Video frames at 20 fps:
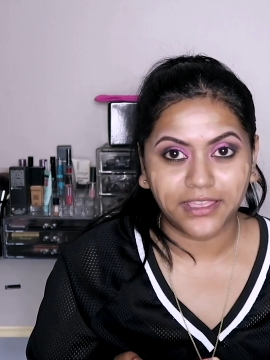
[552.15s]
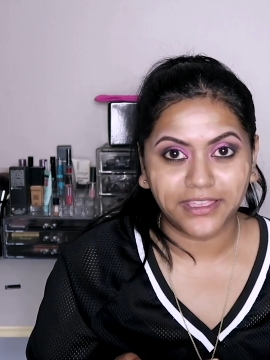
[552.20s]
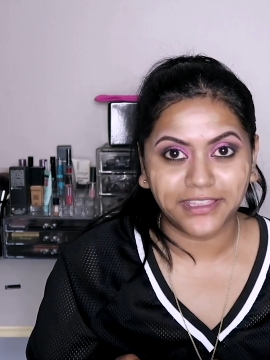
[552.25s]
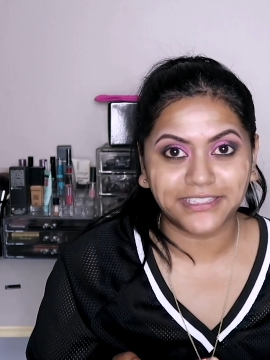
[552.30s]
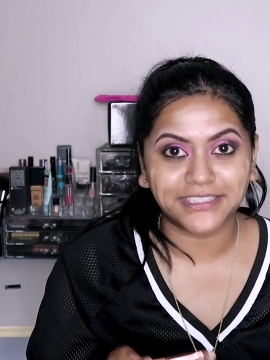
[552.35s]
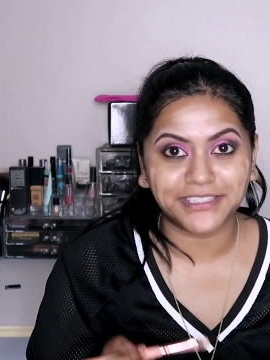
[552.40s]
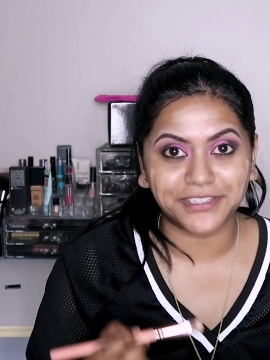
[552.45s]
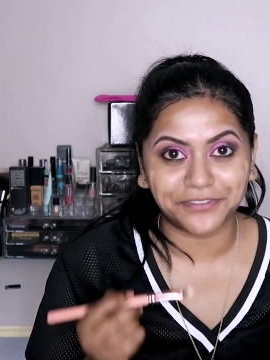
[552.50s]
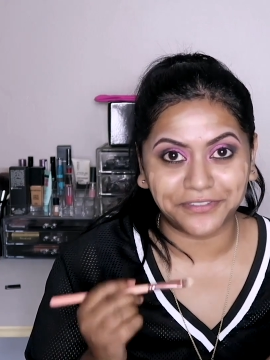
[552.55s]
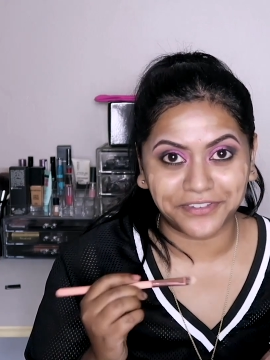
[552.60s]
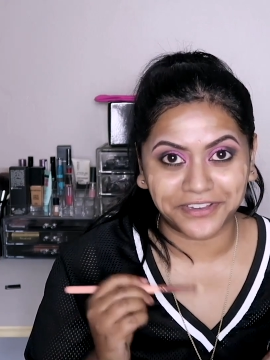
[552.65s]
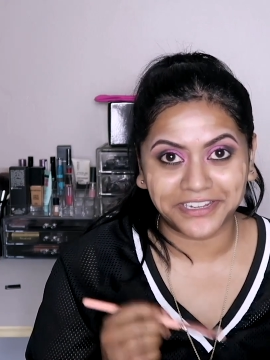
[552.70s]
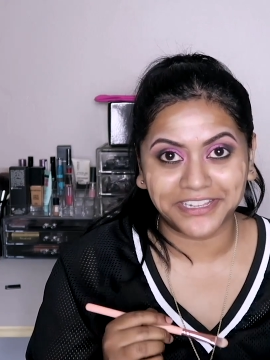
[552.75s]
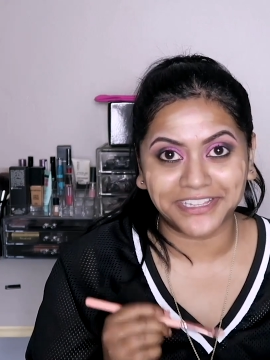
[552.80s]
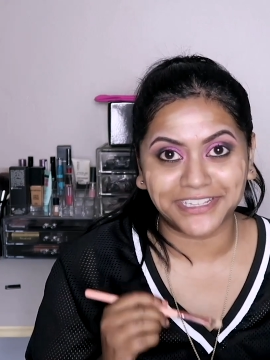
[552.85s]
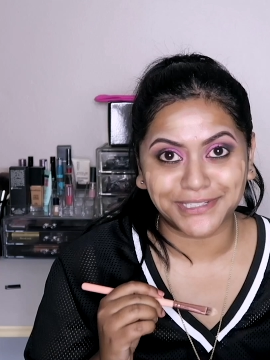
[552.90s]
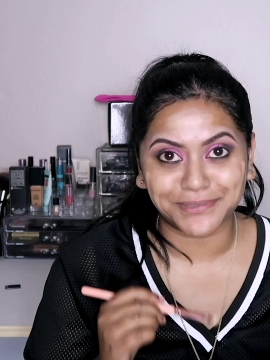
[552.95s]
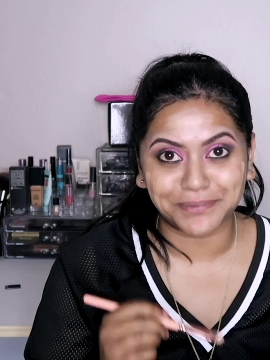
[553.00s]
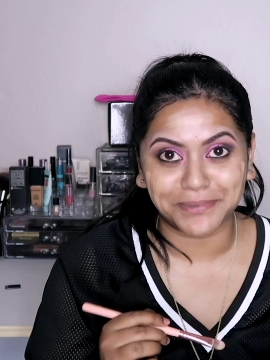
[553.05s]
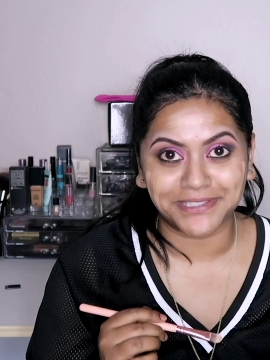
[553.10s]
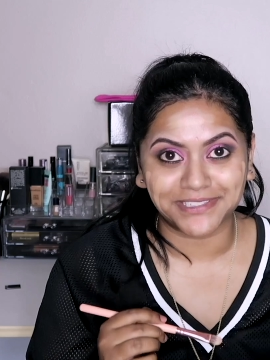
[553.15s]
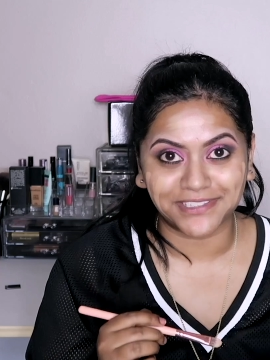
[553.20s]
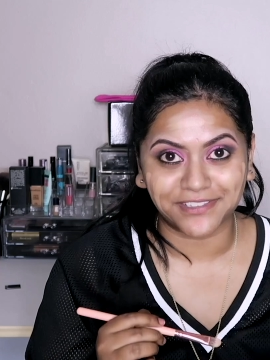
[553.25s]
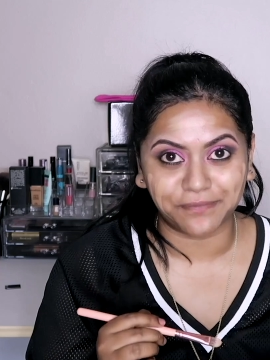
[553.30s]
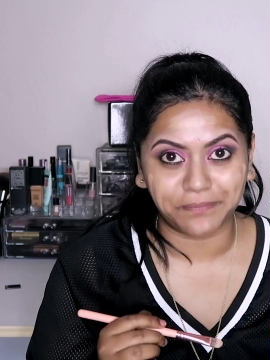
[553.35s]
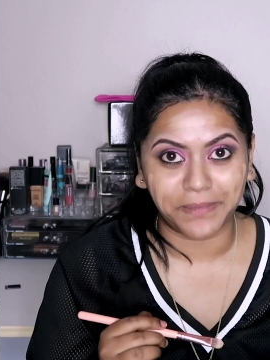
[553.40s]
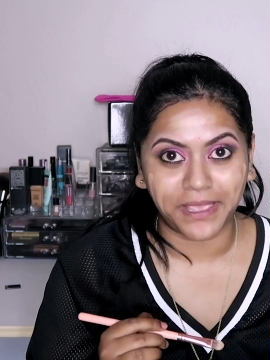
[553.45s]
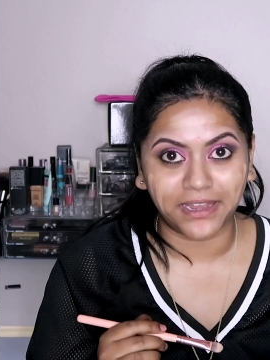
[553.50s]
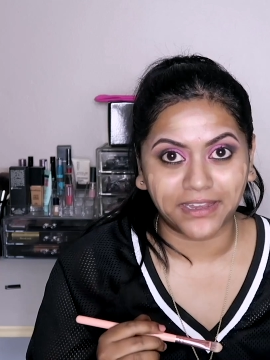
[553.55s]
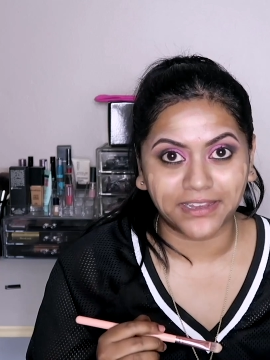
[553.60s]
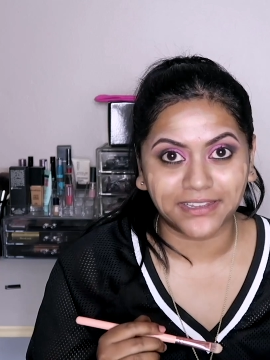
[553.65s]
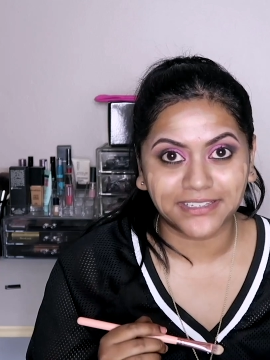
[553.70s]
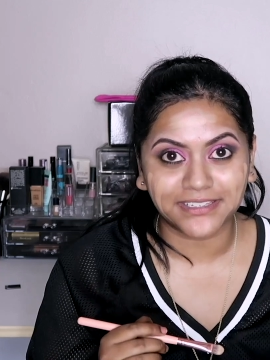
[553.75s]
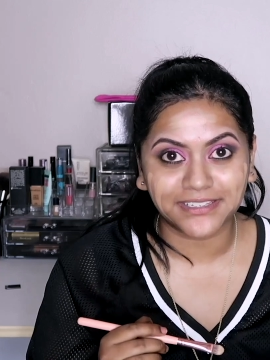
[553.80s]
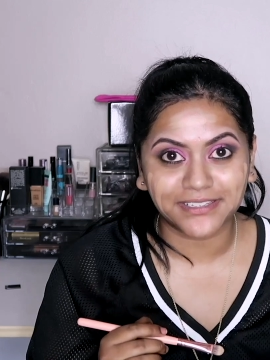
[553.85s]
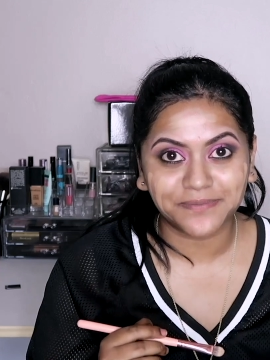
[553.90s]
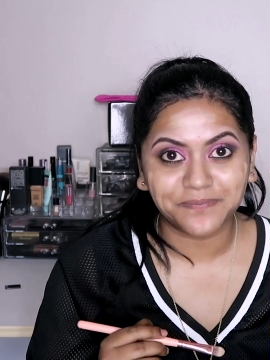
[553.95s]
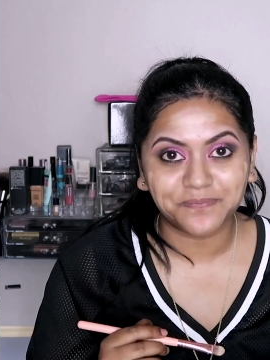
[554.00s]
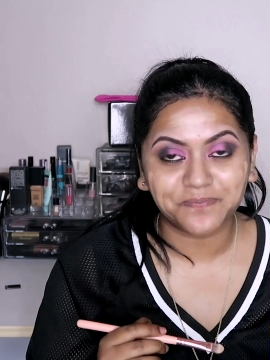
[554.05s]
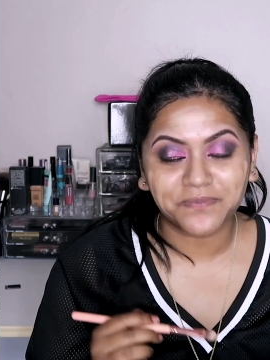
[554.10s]
it's a very expensive
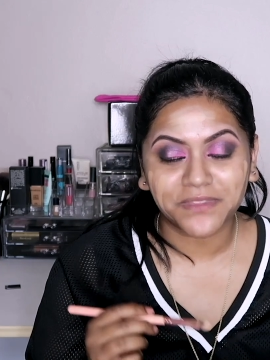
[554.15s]
palette.